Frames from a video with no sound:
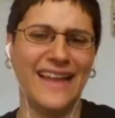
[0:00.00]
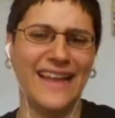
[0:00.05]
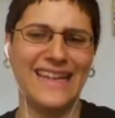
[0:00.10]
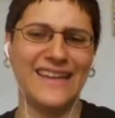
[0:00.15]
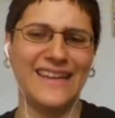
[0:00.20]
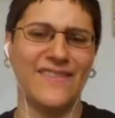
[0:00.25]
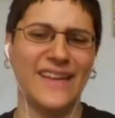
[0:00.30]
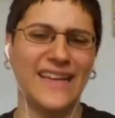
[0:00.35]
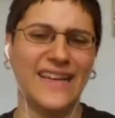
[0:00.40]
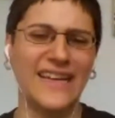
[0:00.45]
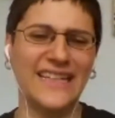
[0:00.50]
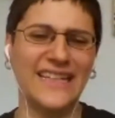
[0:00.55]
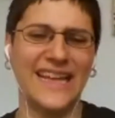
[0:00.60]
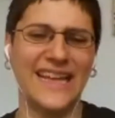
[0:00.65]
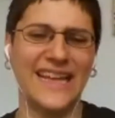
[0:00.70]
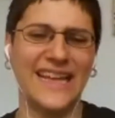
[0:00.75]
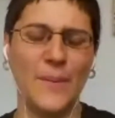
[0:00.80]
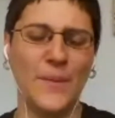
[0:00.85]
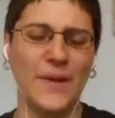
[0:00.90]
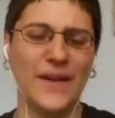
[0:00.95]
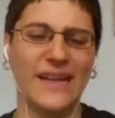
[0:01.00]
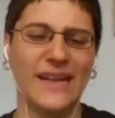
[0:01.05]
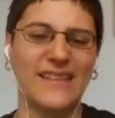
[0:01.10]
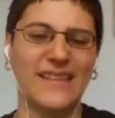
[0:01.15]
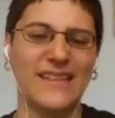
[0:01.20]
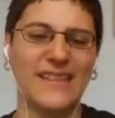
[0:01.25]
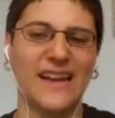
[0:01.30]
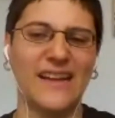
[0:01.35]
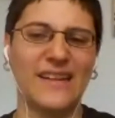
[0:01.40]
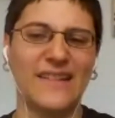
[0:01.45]
like giving it to him, but I
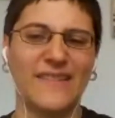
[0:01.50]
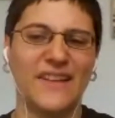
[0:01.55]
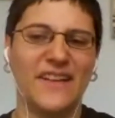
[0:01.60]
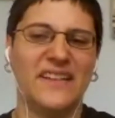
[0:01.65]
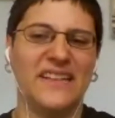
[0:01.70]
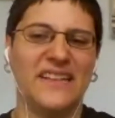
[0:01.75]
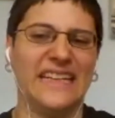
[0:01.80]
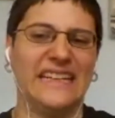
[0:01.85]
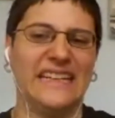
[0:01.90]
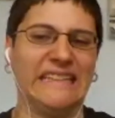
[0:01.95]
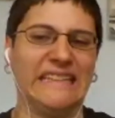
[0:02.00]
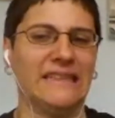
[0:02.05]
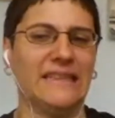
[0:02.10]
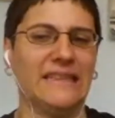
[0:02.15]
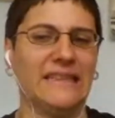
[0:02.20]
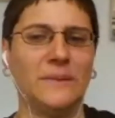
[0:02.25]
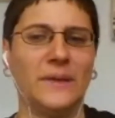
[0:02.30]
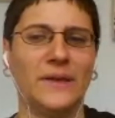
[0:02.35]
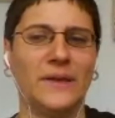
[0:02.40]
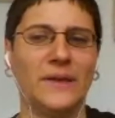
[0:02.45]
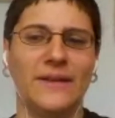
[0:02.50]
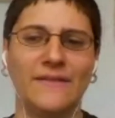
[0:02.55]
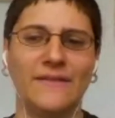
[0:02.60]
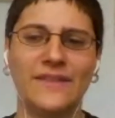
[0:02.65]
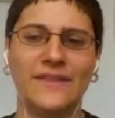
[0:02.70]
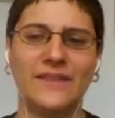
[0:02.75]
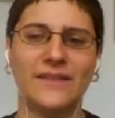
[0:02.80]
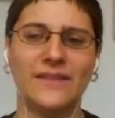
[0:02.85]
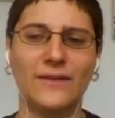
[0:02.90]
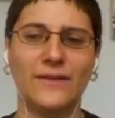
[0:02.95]
just kind of thought like this is what you
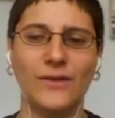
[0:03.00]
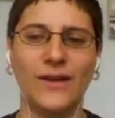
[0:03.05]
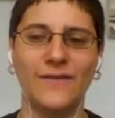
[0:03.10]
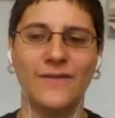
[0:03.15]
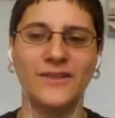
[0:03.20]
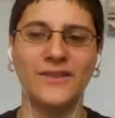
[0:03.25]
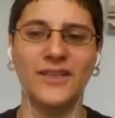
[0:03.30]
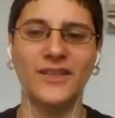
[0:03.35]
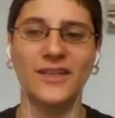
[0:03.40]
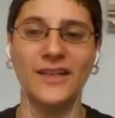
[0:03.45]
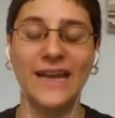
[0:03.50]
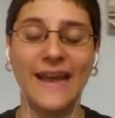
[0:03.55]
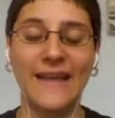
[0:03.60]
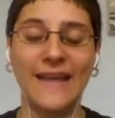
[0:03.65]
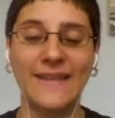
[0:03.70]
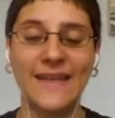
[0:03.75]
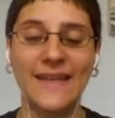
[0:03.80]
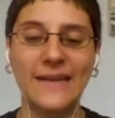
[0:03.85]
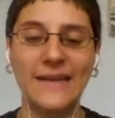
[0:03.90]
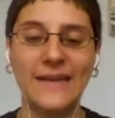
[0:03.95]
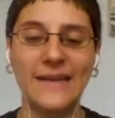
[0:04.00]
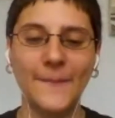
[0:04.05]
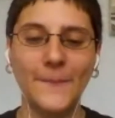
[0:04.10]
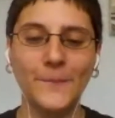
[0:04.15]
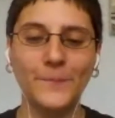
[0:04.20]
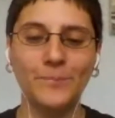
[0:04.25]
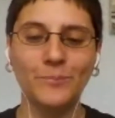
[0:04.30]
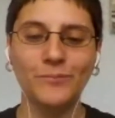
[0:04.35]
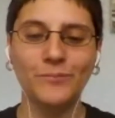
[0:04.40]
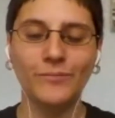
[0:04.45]
have to do if you have a dog. And then
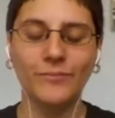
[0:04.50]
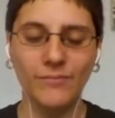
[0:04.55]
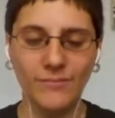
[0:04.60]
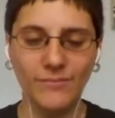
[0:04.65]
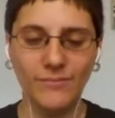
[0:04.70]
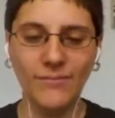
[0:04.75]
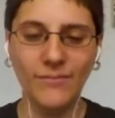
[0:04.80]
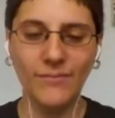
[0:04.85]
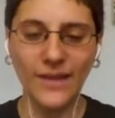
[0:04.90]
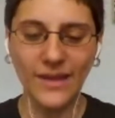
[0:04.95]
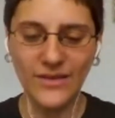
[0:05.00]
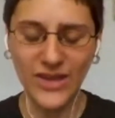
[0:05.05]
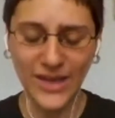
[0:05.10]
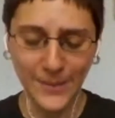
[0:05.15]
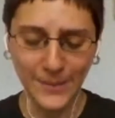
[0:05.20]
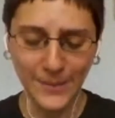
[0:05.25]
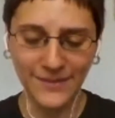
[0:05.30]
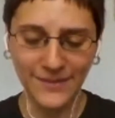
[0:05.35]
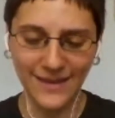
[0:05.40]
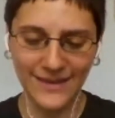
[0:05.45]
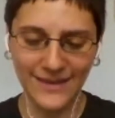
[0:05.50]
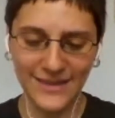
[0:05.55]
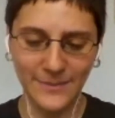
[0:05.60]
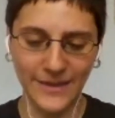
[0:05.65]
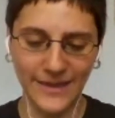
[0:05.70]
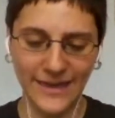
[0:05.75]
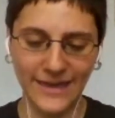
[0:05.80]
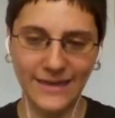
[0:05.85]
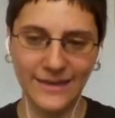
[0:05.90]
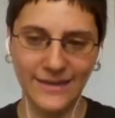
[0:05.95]
James said to
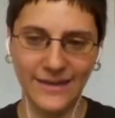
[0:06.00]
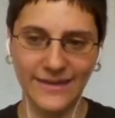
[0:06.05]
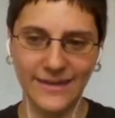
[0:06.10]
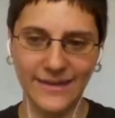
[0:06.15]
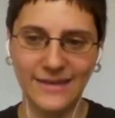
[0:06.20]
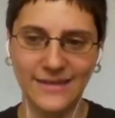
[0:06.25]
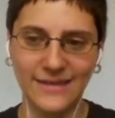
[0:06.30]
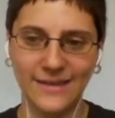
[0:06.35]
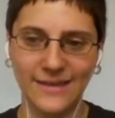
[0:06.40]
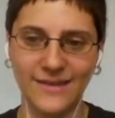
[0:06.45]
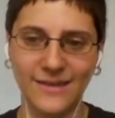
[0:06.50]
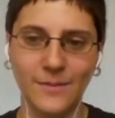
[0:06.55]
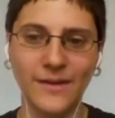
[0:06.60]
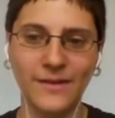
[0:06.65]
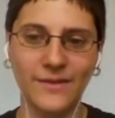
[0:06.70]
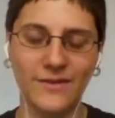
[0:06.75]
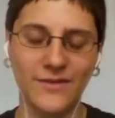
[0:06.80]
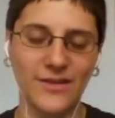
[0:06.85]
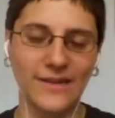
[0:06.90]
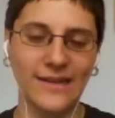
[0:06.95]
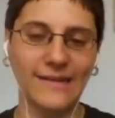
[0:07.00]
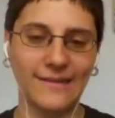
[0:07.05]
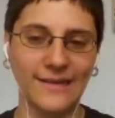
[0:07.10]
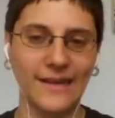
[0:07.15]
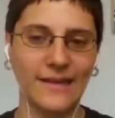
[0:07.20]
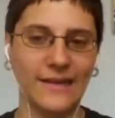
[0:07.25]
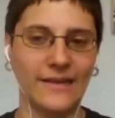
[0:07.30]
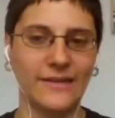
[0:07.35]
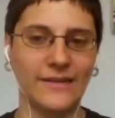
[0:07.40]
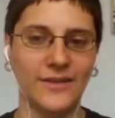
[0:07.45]
me, he'd like he'd done some research and he
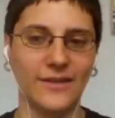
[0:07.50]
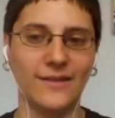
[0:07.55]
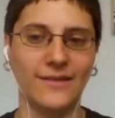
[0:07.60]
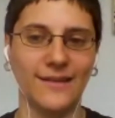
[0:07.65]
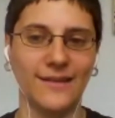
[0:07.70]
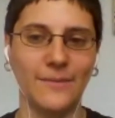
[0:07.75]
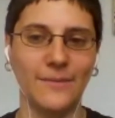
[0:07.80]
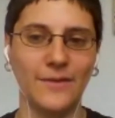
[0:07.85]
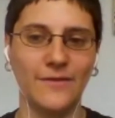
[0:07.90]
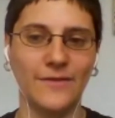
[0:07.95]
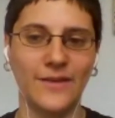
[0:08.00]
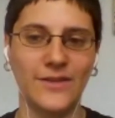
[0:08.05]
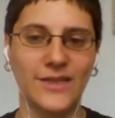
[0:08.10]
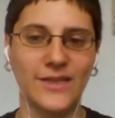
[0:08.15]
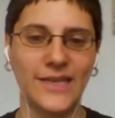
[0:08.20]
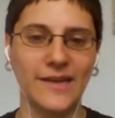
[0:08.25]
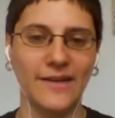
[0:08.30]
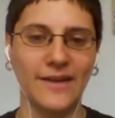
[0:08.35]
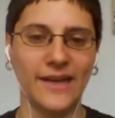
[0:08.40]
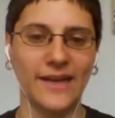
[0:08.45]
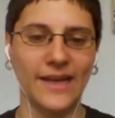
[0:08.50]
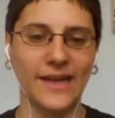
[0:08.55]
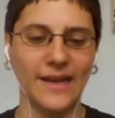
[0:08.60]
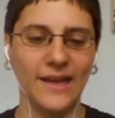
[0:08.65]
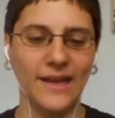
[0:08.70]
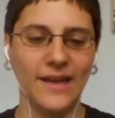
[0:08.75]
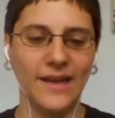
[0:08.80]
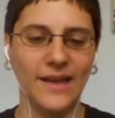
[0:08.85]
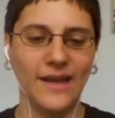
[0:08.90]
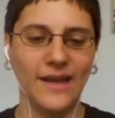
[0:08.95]
said like dogs can be vegetarian.